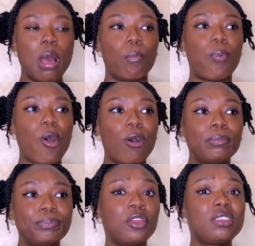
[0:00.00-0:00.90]

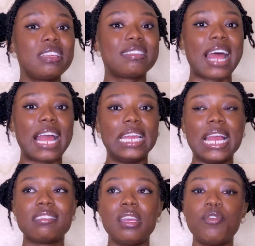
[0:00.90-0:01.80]
but notice that he
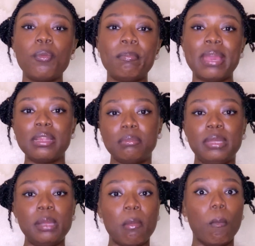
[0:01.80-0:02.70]
has even made
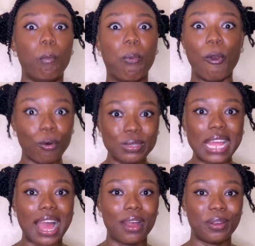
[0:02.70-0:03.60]
me
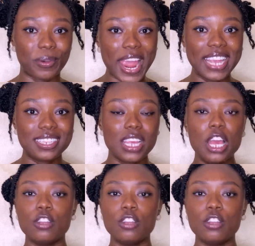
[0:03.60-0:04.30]
bolder, right,